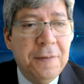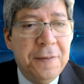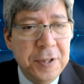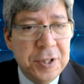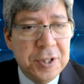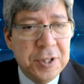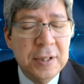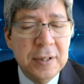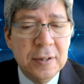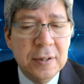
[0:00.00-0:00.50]

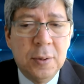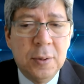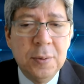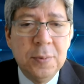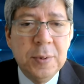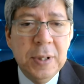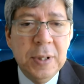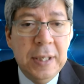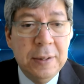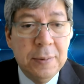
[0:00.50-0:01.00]
efficient or
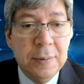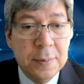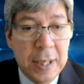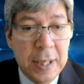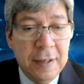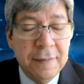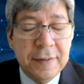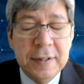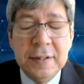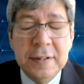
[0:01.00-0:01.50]
really
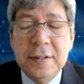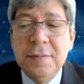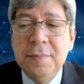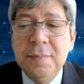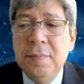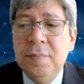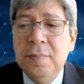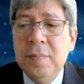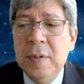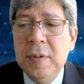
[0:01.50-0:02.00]
relevant.
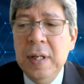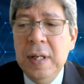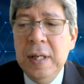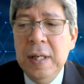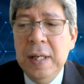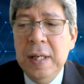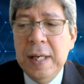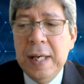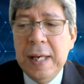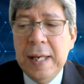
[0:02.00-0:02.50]

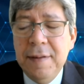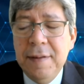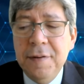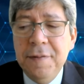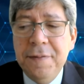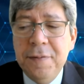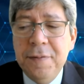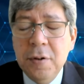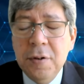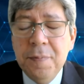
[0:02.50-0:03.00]
And
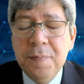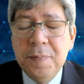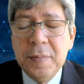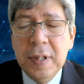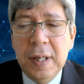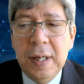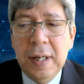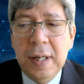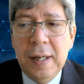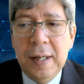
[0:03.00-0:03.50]
therefore,
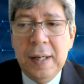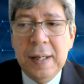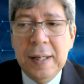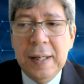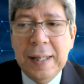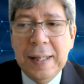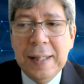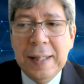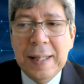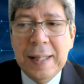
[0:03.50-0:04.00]

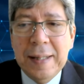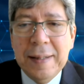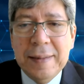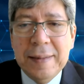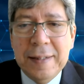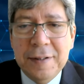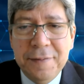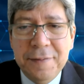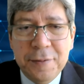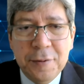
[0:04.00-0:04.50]
how
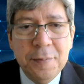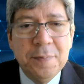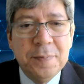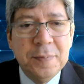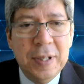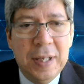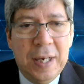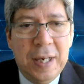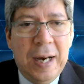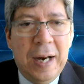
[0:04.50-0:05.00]

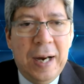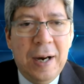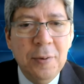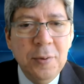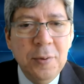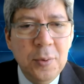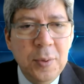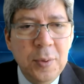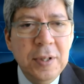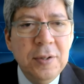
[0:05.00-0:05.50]

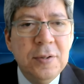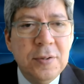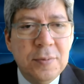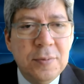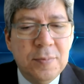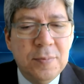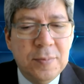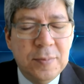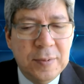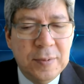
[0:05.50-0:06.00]
do we
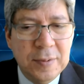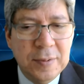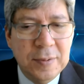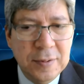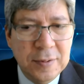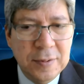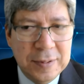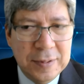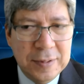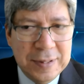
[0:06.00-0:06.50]

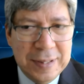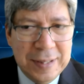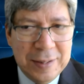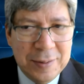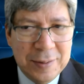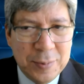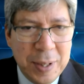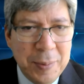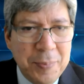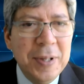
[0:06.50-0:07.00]

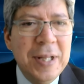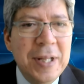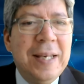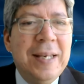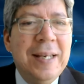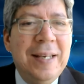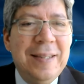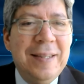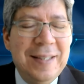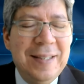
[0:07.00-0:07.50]

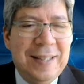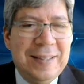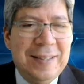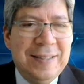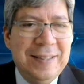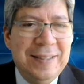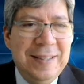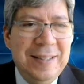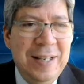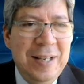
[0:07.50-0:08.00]
replicate
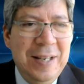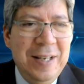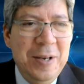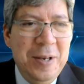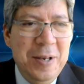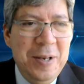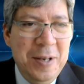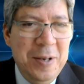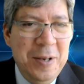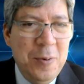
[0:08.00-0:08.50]
that?
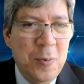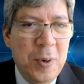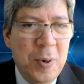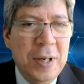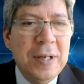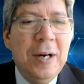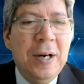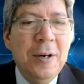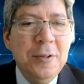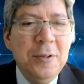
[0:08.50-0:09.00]

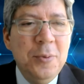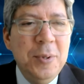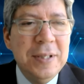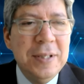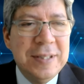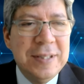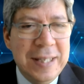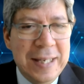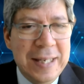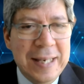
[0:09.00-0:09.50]
How do we
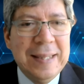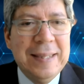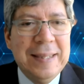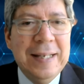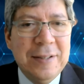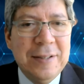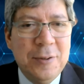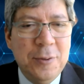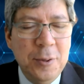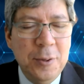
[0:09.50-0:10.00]
take
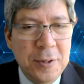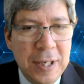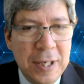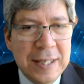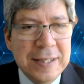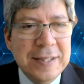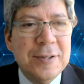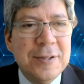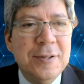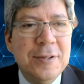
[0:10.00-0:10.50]
that good
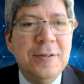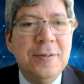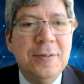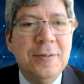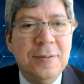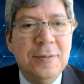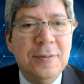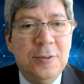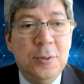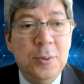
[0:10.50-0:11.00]

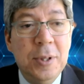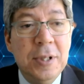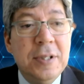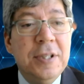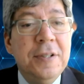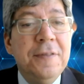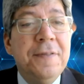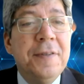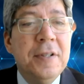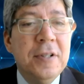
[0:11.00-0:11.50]
lesson to a
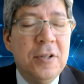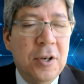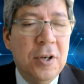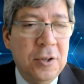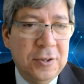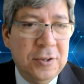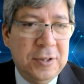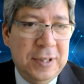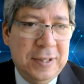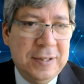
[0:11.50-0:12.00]
different
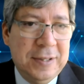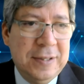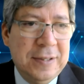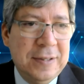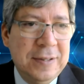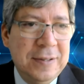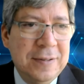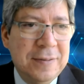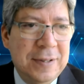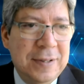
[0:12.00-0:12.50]
context,
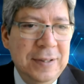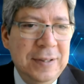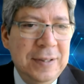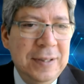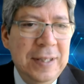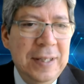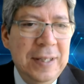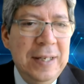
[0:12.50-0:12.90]
right?